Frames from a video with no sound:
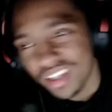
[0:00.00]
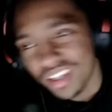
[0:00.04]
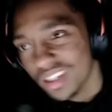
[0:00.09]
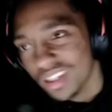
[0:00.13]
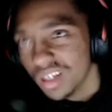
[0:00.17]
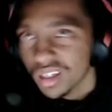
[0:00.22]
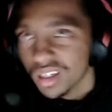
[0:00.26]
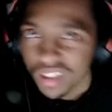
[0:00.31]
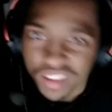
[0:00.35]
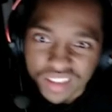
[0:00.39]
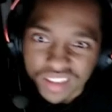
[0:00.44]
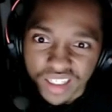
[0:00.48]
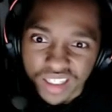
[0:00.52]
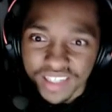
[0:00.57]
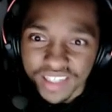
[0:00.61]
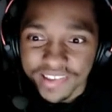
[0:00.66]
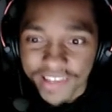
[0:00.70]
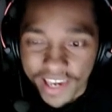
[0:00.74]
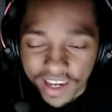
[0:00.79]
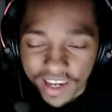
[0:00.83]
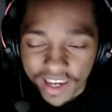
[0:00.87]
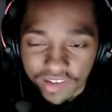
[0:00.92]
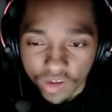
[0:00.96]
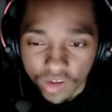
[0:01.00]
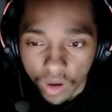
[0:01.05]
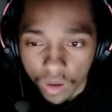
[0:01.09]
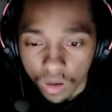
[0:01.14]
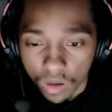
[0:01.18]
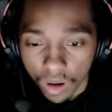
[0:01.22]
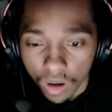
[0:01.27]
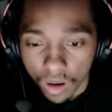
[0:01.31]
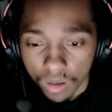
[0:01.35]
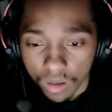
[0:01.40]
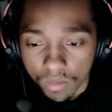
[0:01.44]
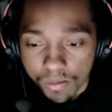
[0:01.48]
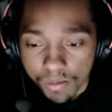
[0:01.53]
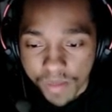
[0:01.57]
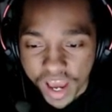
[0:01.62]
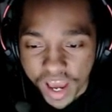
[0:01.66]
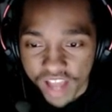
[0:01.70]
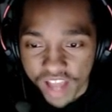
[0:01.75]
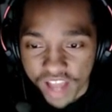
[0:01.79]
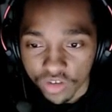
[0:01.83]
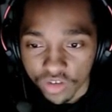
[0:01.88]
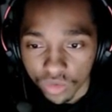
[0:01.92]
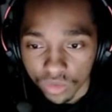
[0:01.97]
because like saying it's all
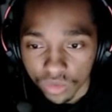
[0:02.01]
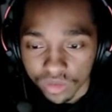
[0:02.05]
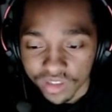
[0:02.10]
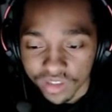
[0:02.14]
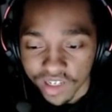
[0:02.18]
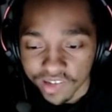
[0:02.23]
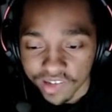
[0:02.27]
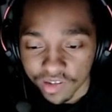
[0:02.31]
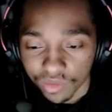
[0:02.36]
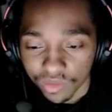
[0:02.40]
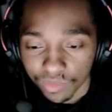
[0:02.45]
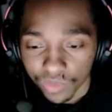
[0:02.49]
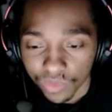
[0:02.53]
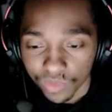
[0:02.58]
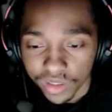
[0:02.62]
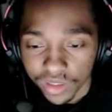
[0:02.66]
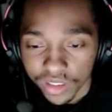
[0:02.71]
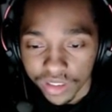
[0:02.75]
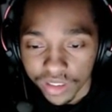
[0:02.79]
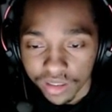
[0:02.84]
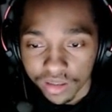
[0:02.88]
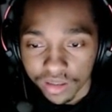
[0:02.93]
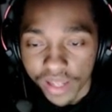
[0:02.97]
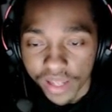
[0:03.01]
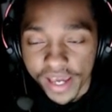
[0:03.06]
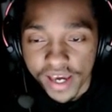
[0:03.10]
mental doesn't really like it